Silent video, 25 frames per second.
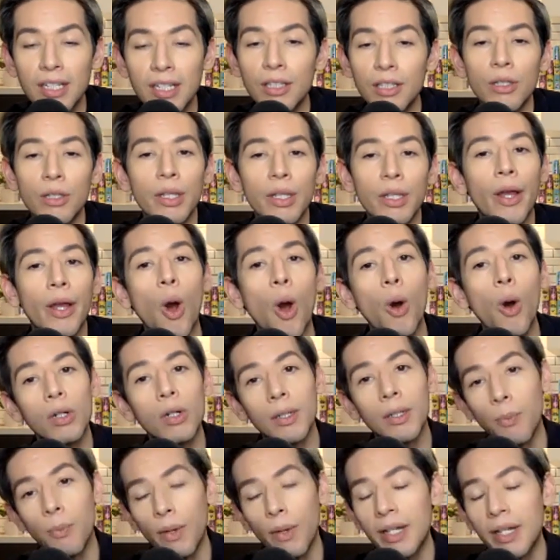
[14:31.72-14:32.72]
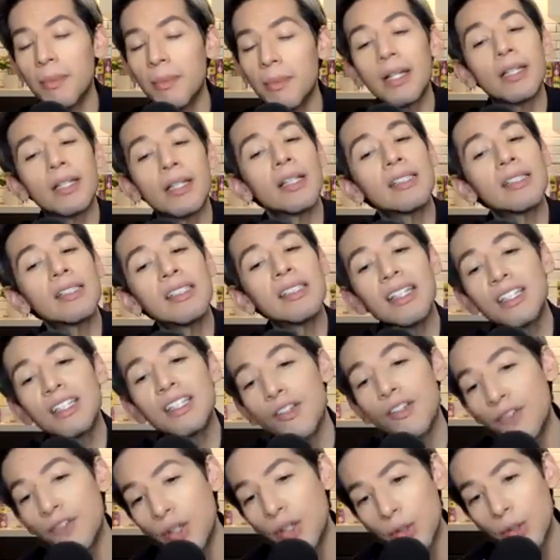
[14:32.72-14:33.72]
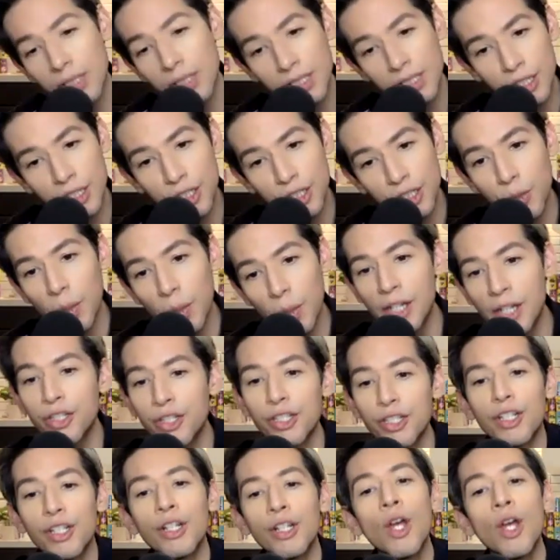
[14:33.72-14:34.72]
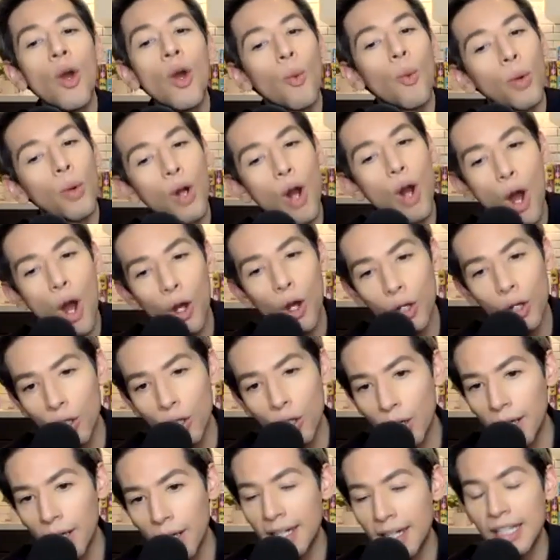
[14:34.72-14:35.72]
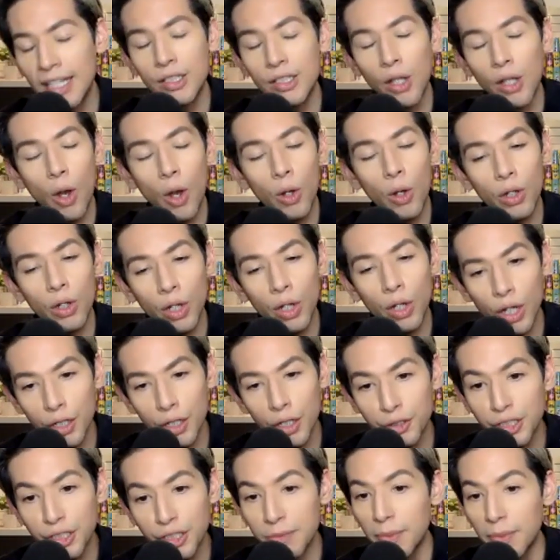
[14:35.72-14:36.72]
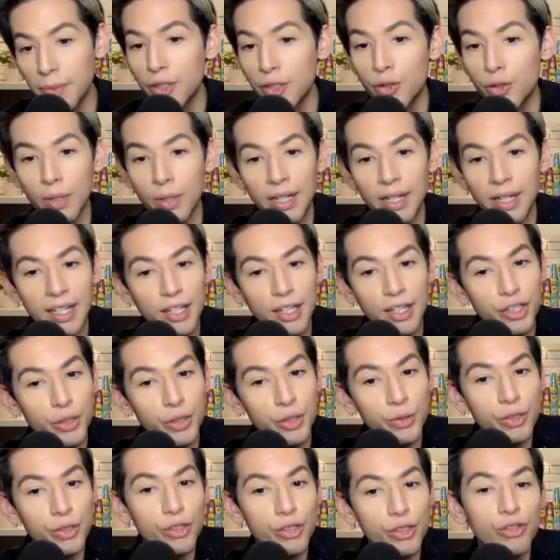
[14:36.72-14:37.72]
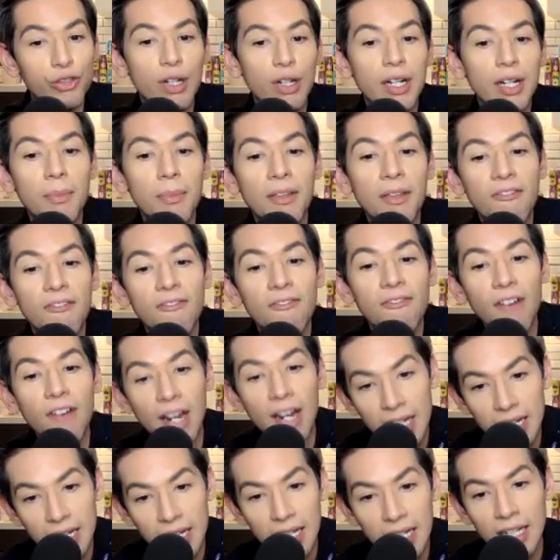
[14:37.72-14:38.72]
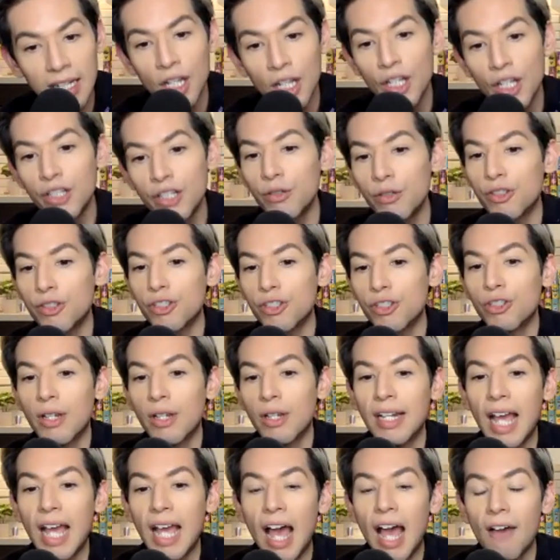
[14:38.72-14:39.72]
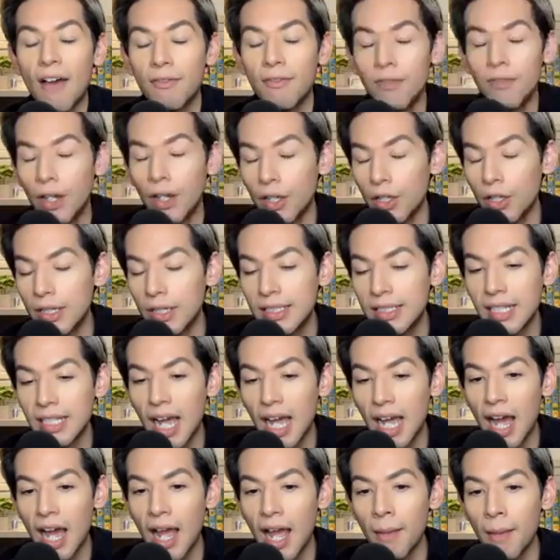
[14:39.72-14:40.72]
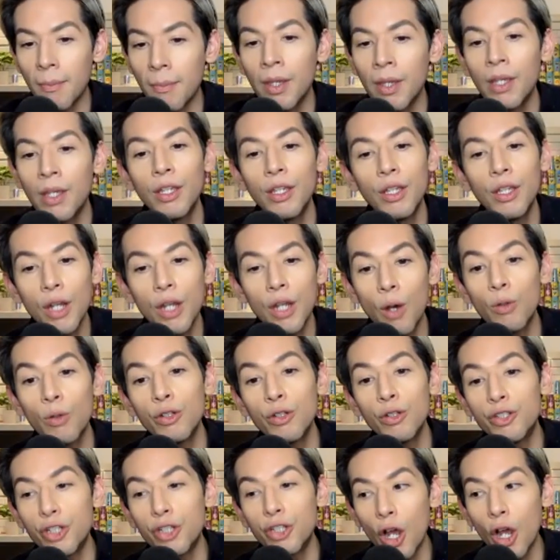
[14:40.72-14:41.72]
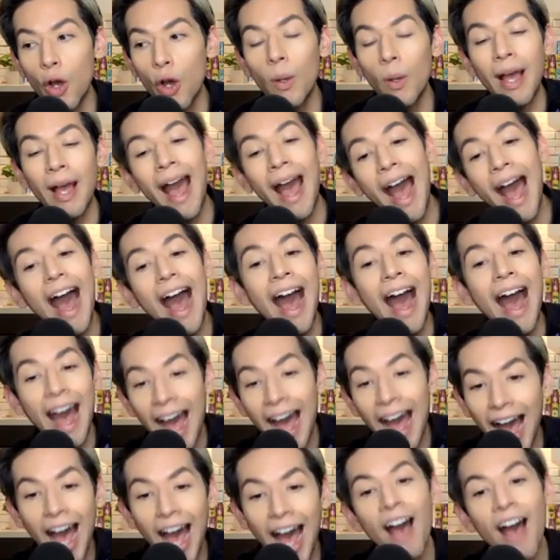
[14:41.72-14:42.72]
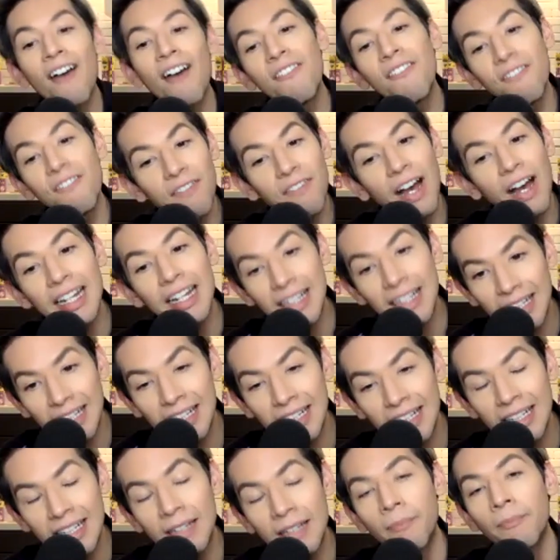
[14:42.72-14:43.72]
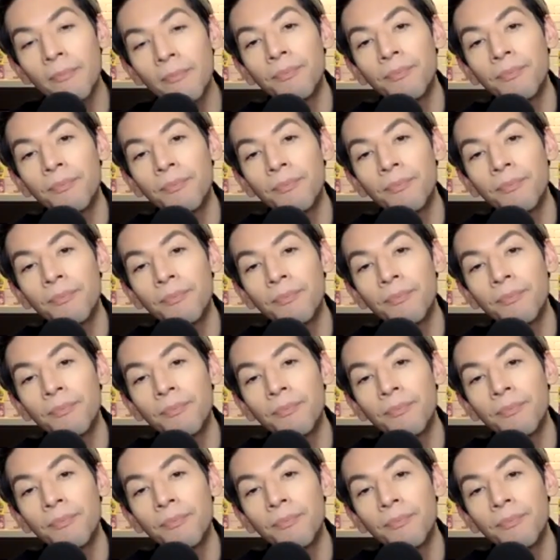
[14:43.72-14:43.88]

and they're like, "Hold up, wait a minute, let's like diffuse the situation." situation. We're all good. It's all good. She's been drinking. She was just trying to be funny. She was just trying to have a good time, you know, joke, haha, funny.